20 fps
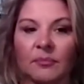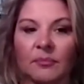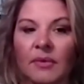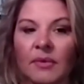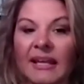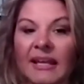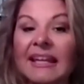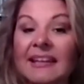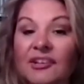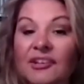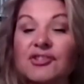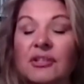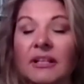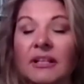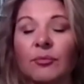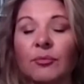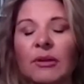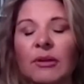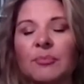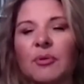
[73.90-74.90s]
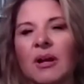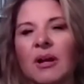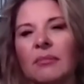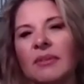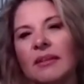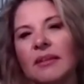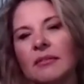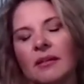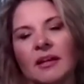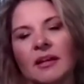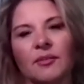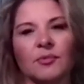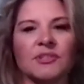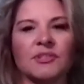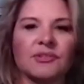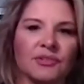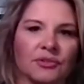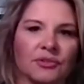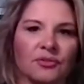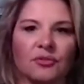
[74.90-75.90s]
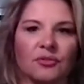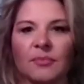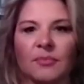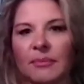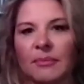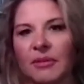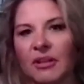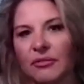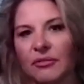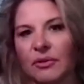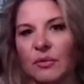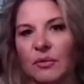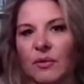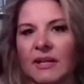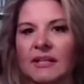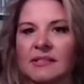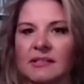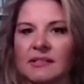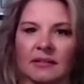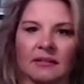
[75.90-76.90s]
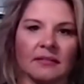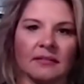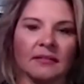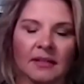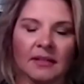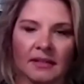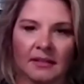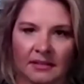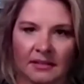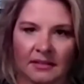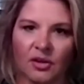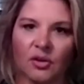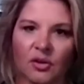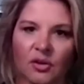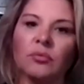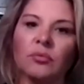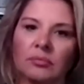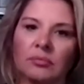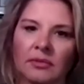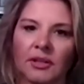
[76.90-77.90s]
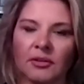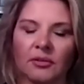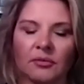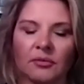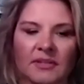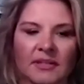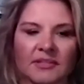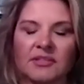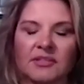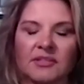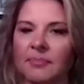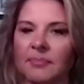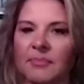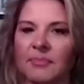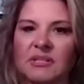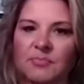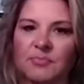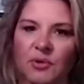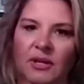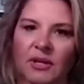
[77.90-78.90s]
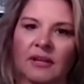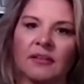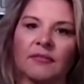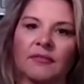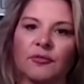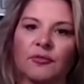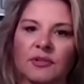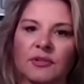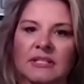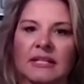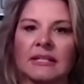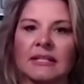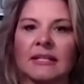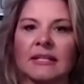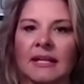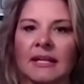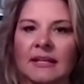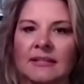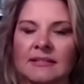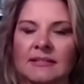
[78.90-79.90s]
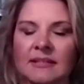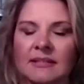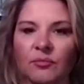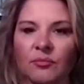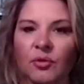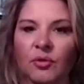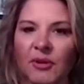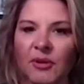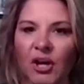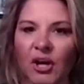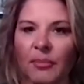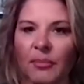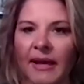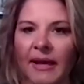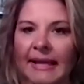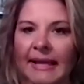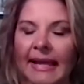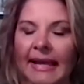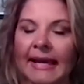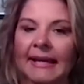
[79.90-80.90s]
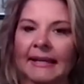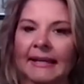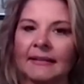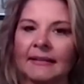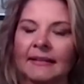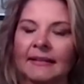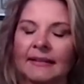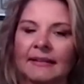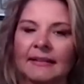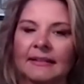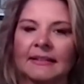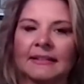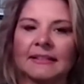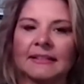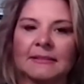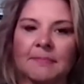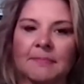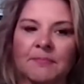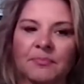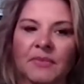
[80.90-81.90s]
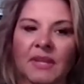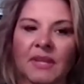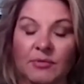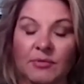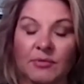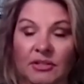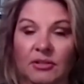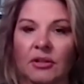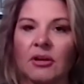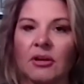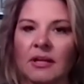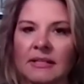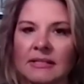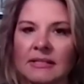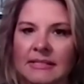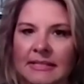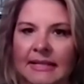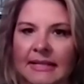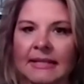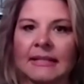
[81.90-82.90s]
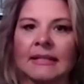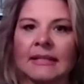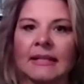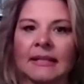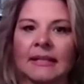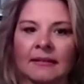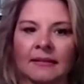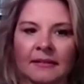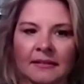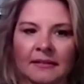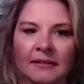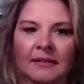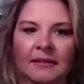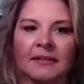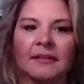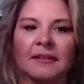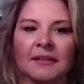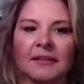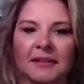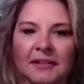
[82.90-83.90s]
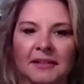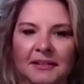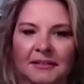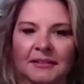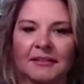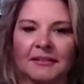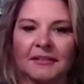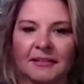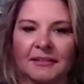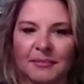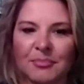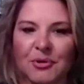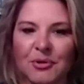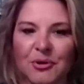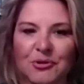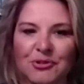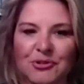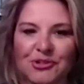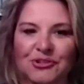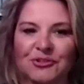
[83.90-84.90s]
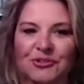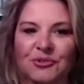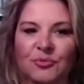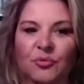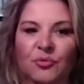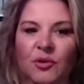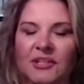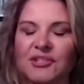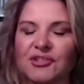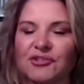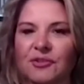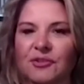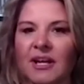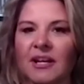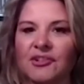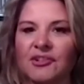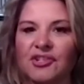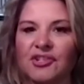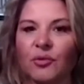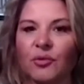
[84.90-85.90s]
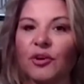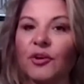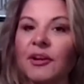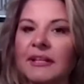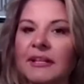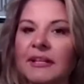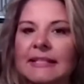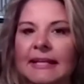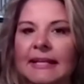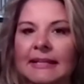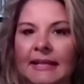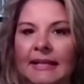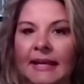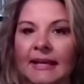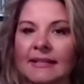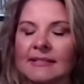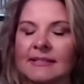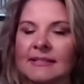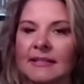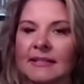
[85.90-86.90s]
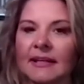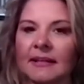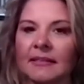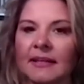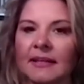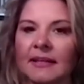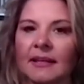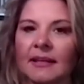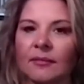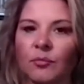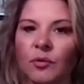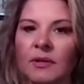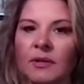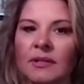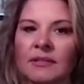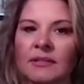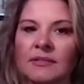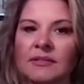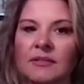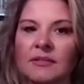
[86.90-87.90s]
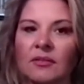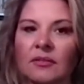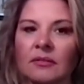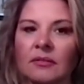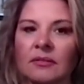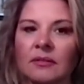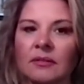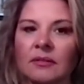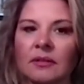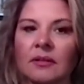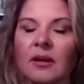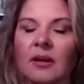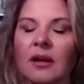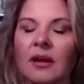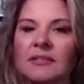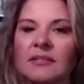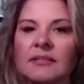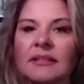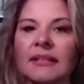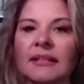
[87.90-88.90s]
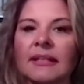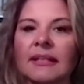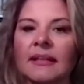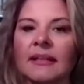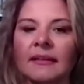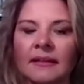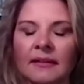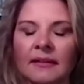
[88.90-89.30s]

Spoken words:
Initially, we probably thought it was 2, maybe 3 weeks, and the stop the spread in 14 days, and we'll be all back at it. It was a long-standing approach to what strategy we're going to take next, and I think it was constantly